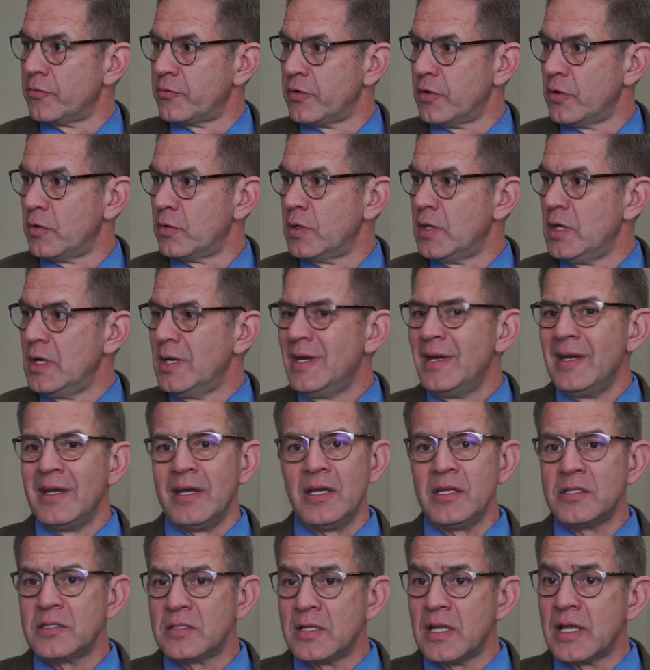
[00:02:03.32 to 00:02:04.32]
So,
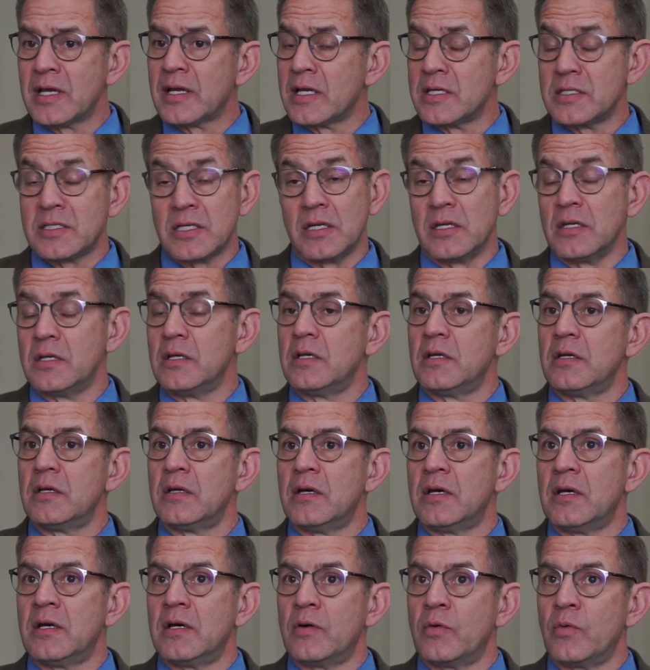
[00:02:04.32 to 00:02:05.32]
it like I said, it,
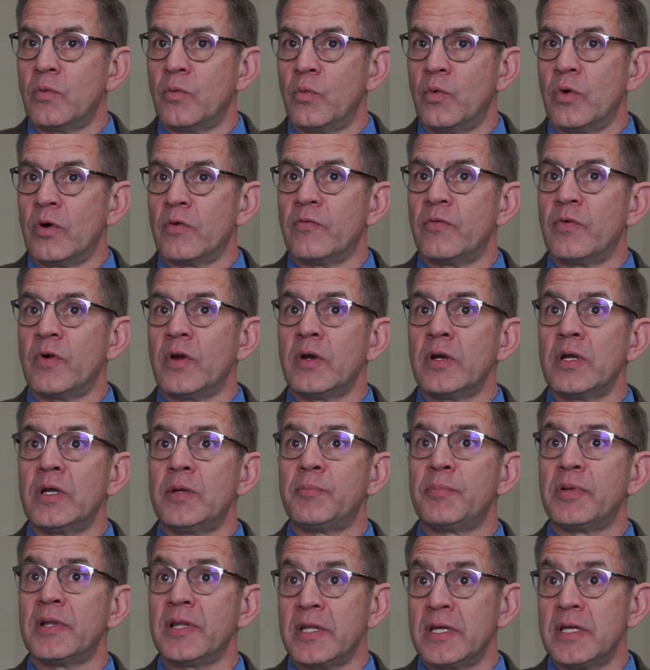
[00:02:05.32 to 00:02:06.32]
uh, we're very
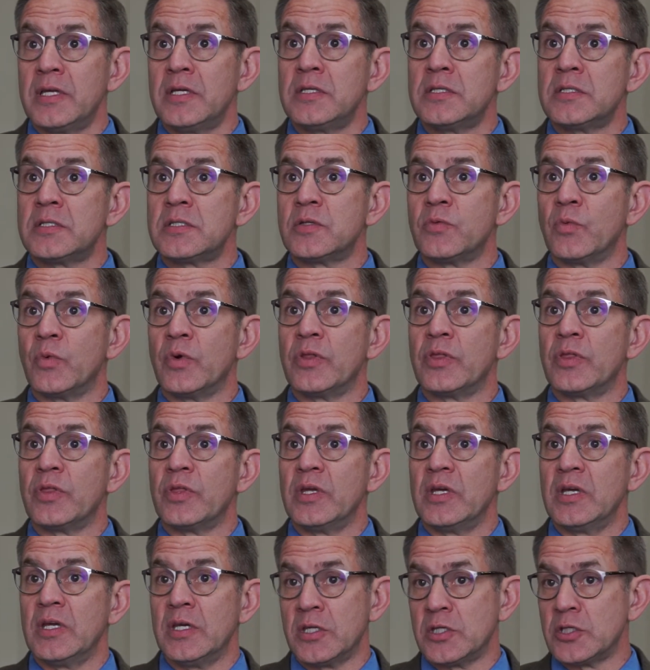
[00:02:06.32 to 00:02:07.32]
pleased with
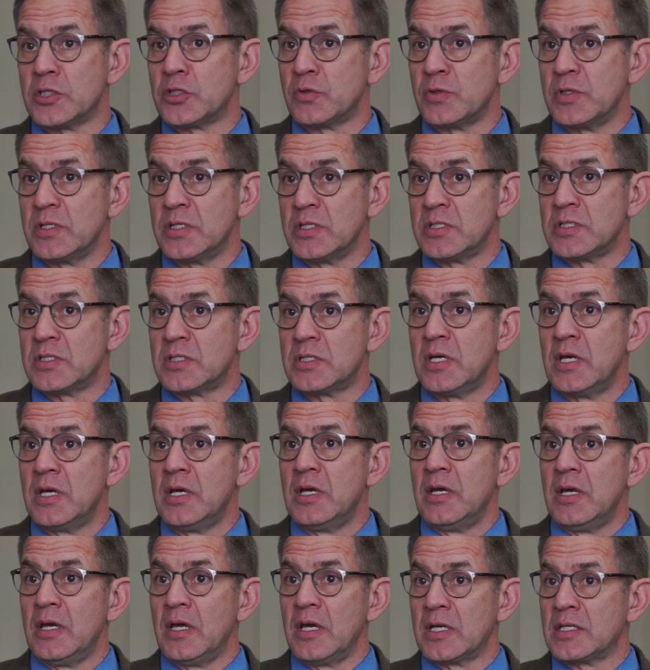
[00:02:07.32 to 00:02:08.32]
the industry's
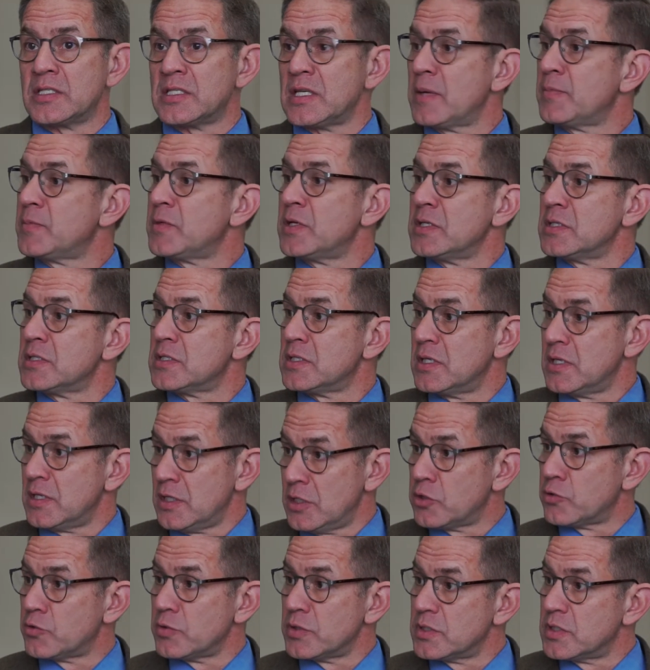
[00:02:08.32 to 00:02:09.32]
acceptance and
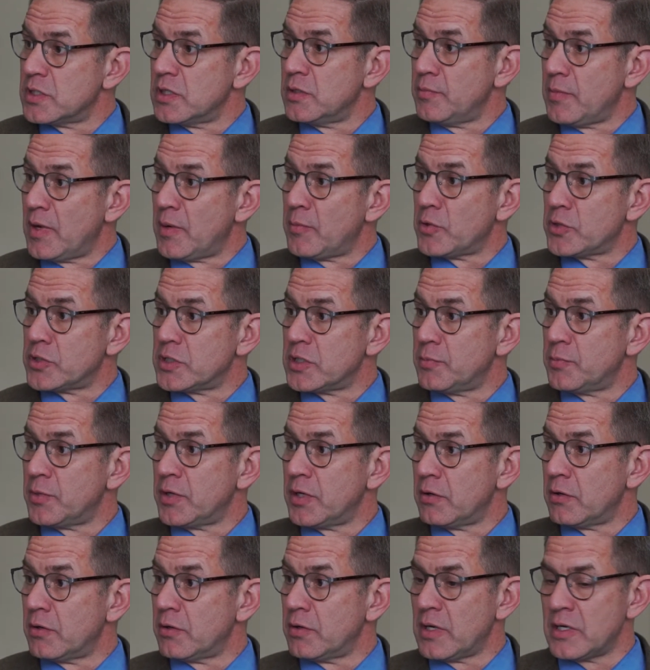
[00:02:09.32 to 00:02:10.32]
interest in membership
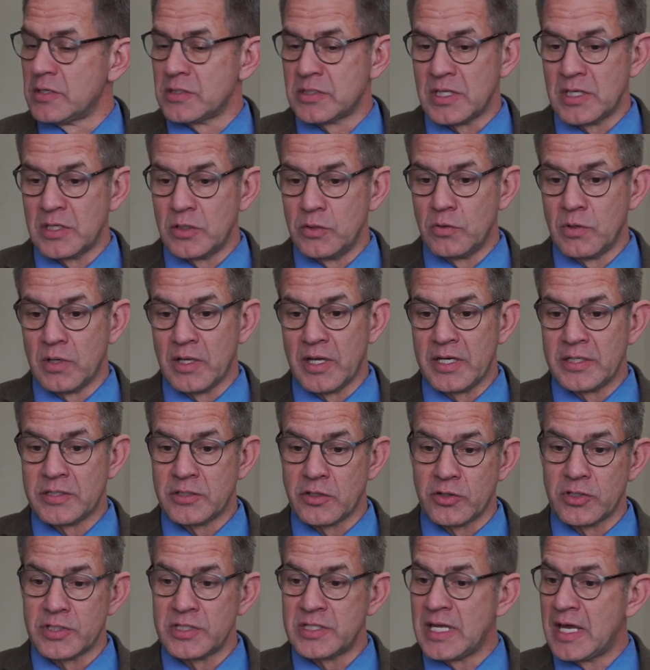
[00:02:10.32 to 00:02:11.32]
here as they mm -hmm.
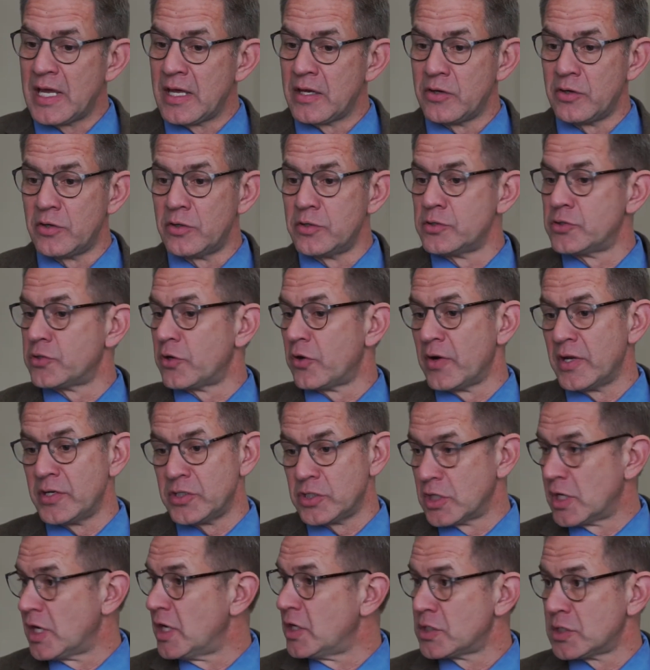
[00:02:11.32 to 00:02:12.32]
utilize our standards, our
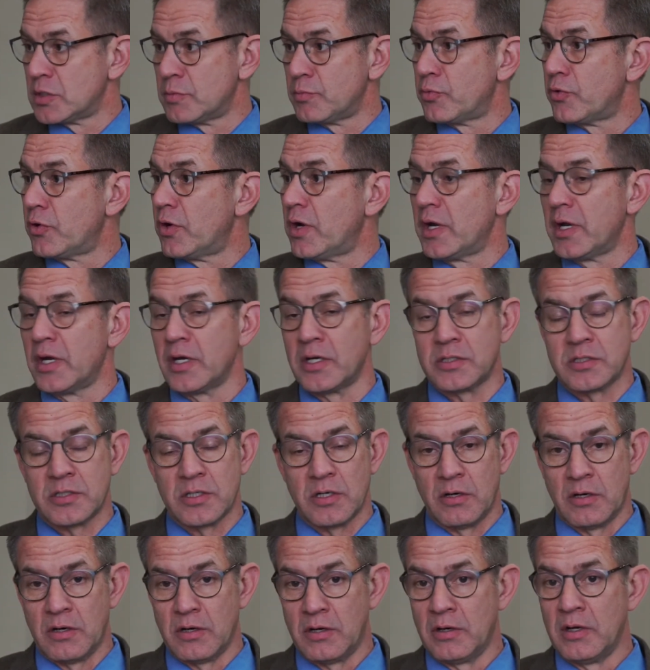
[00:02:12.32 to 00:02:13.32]
education products,
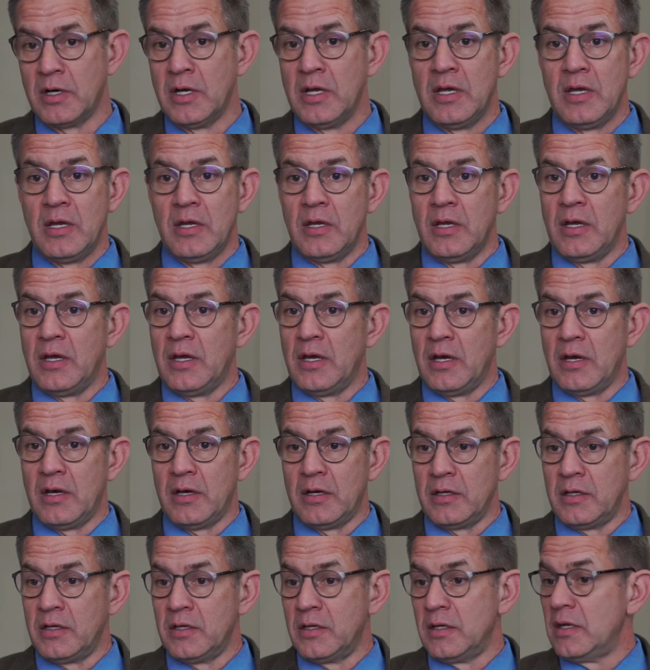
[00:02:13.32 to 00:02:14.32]
our
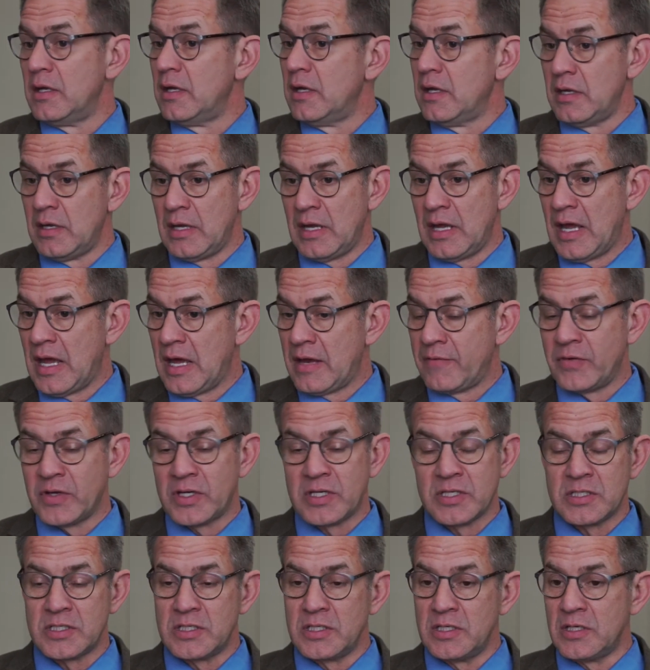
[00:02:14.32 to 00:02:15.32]
uh, in
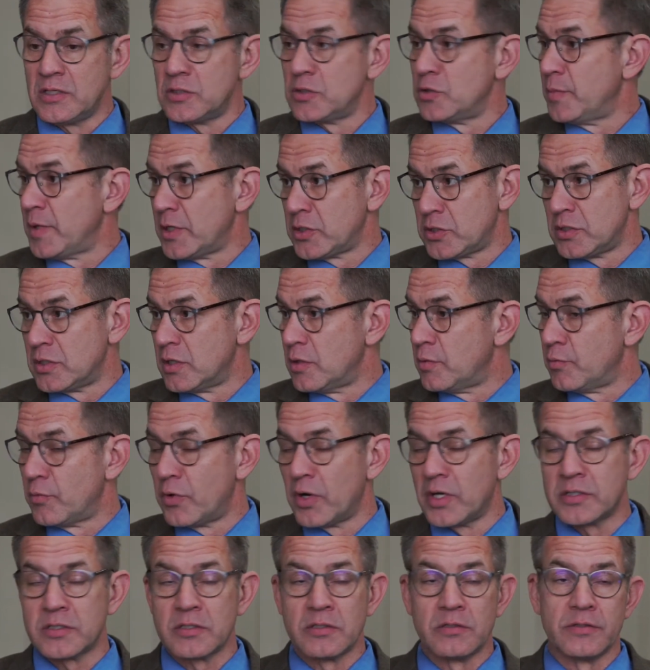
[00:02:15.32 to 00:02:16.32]
advocacy, as you mentioned, in
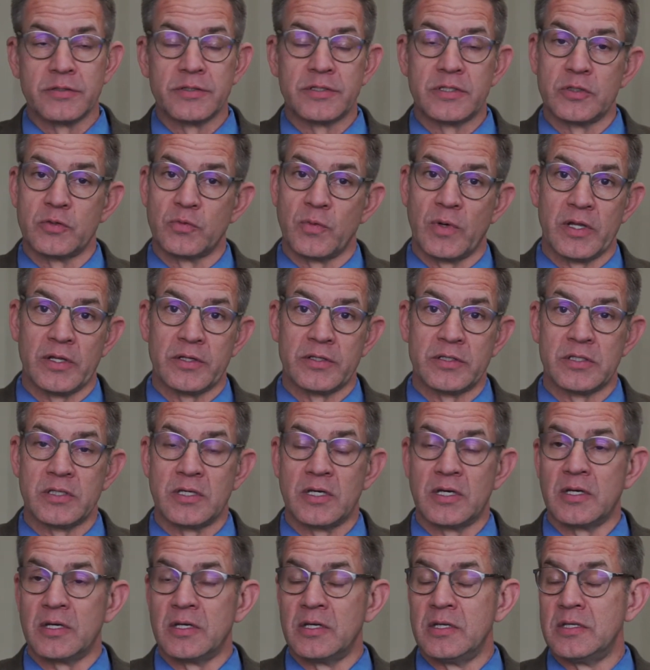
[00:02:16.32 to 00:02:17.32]
Brussels, as well as
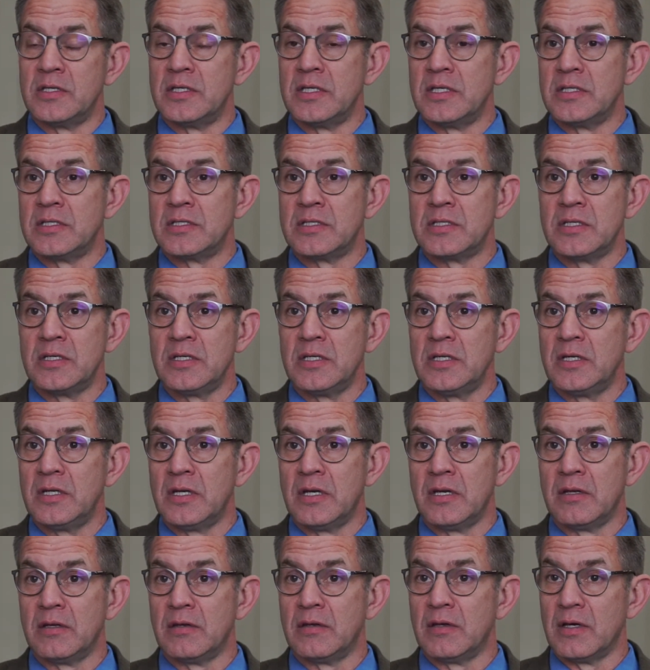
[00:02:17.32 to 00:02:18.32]
uh, in DC
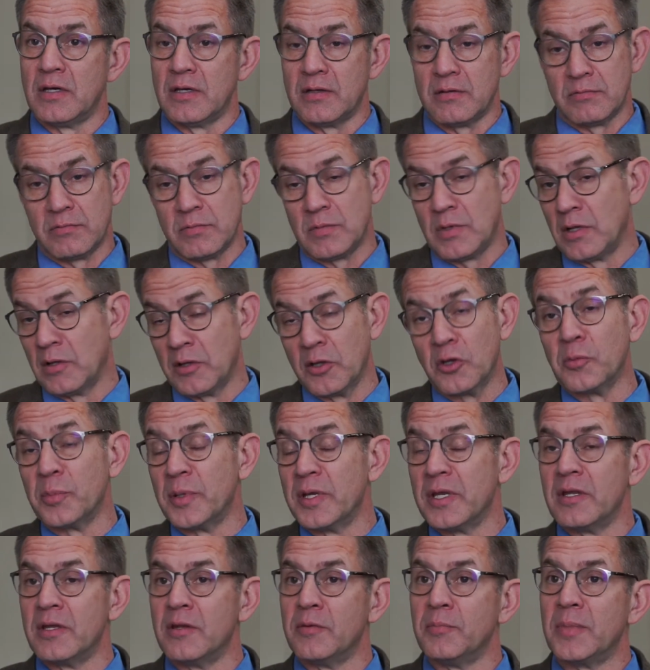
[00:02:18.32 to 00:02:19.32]
and uh, a little
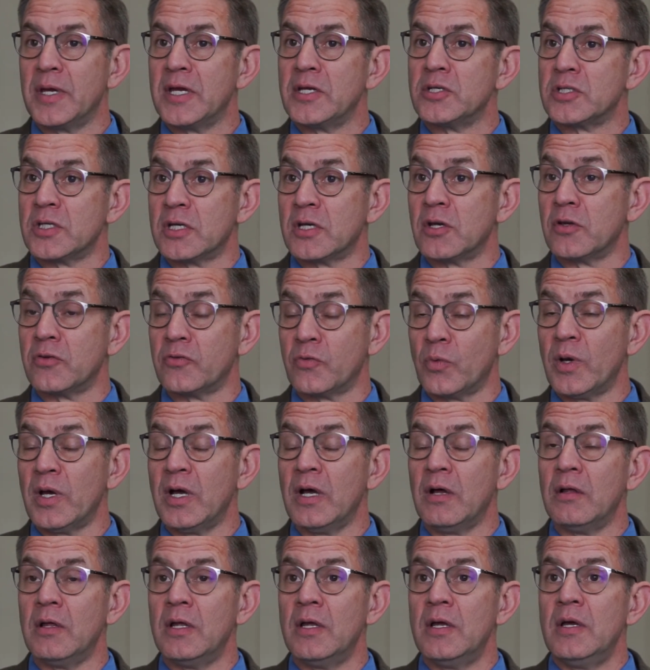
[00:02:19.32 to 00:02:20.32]
bit in Beijing as
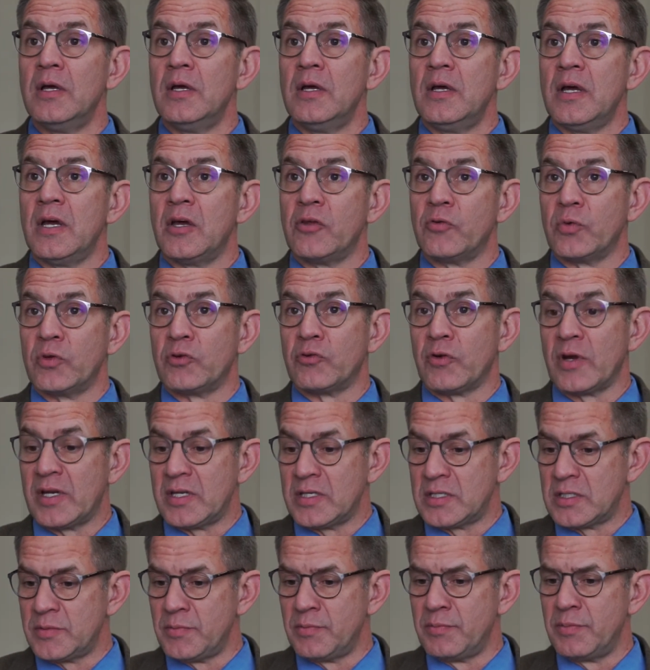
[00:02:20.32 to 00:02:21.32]
well, mm-hmm. as we try
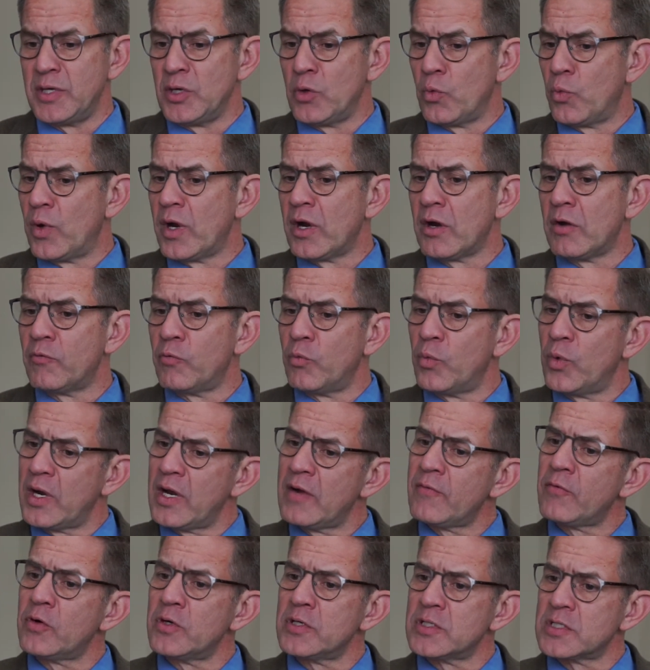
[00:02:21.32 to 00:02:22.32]
to be aware of
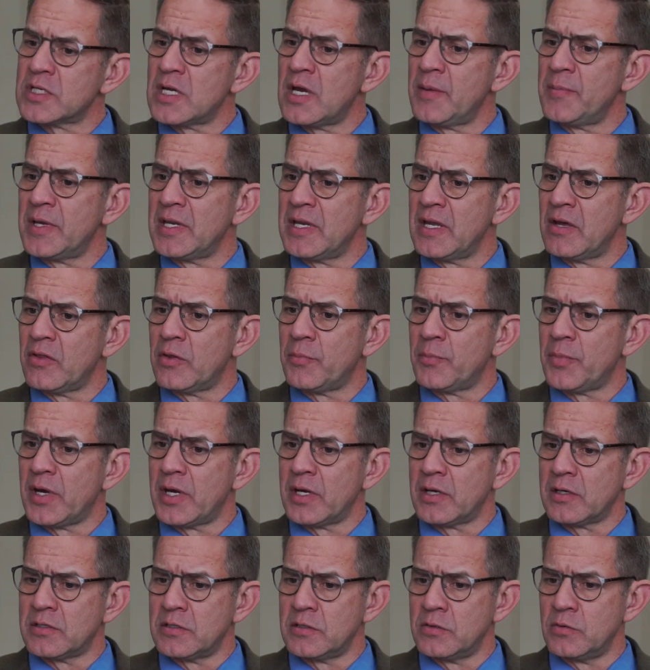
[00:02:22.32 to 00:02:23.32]
whatever is coming down the
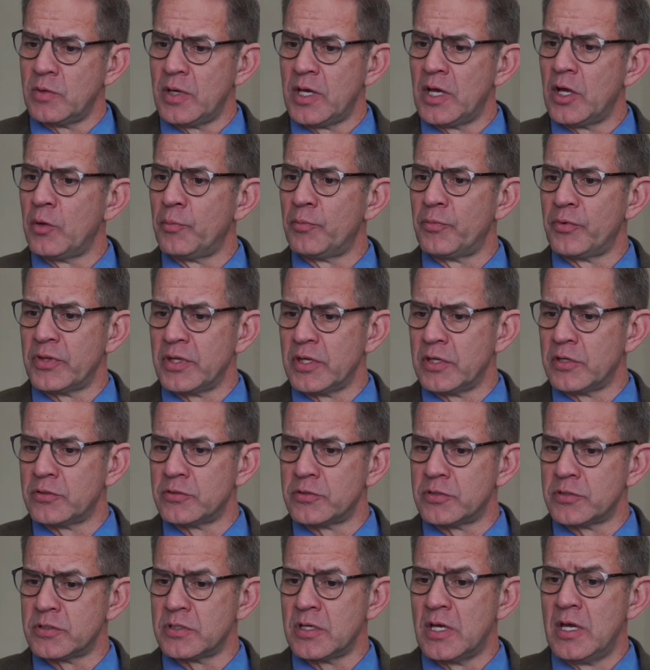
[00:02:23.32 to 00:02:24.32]
pike to help the
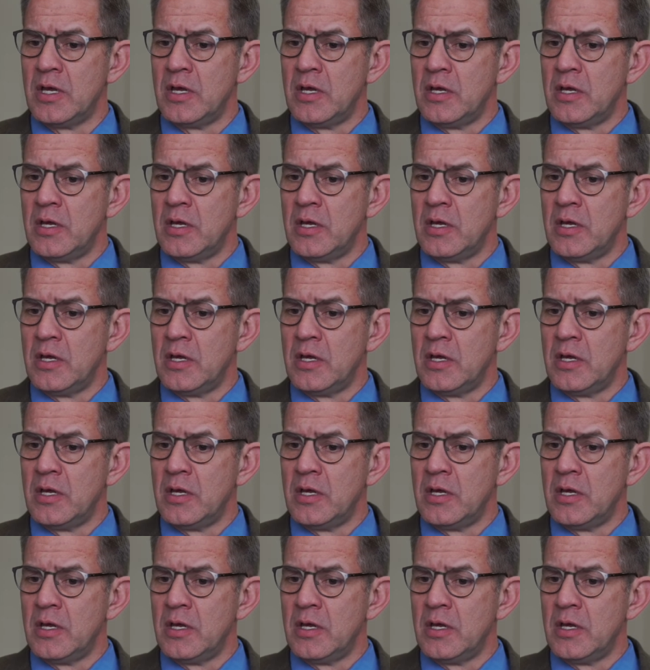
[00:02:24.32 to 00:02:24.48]
industry.